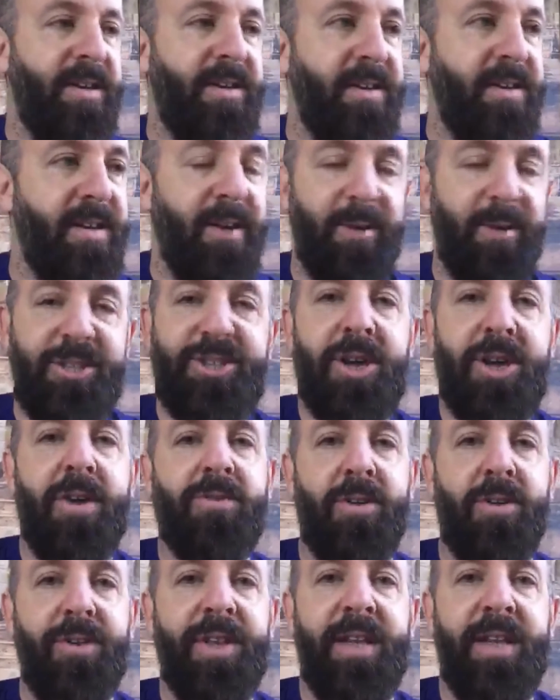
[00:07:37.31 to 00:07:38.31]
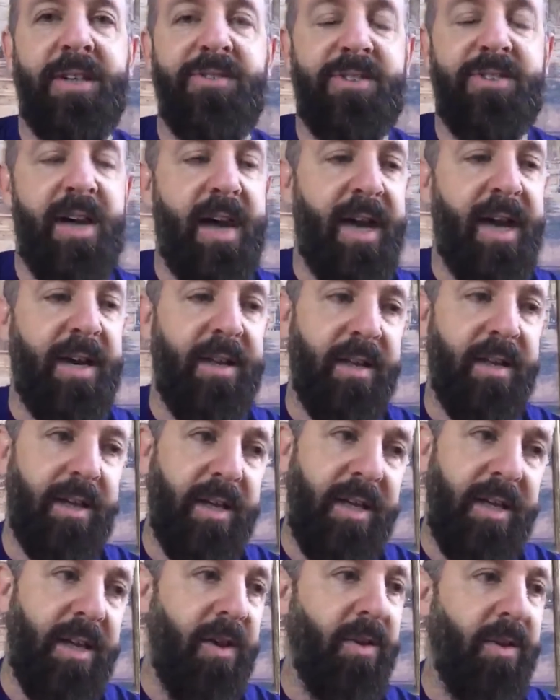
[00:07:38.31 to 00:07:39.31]
he chuckled and he said,
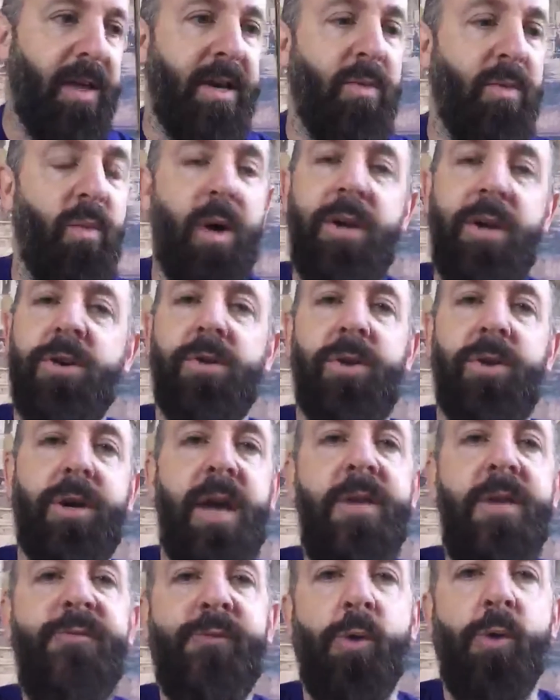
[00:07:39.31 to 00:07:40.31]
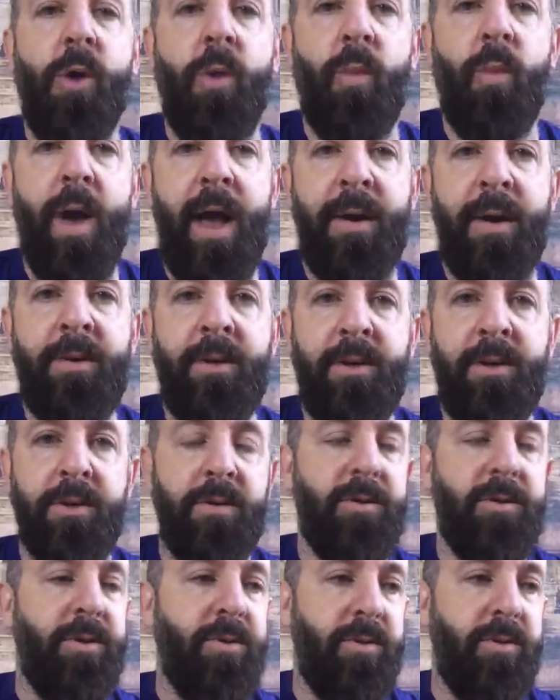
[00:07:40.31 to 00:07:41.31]
what you're looking for when
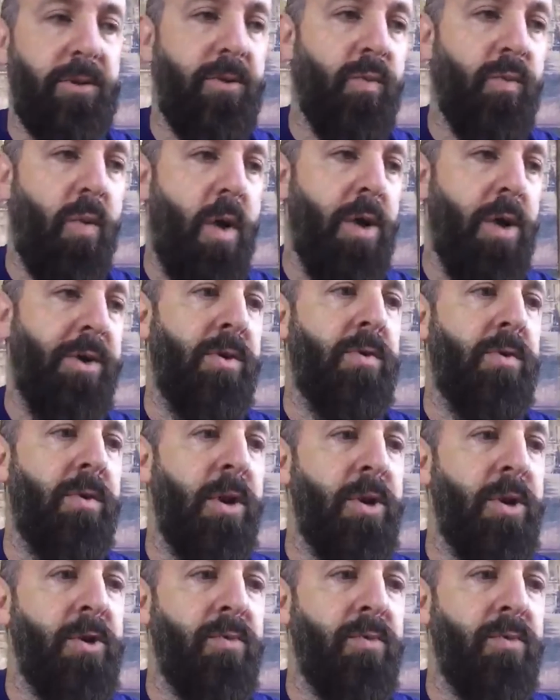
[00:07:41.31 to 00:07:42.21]
you want to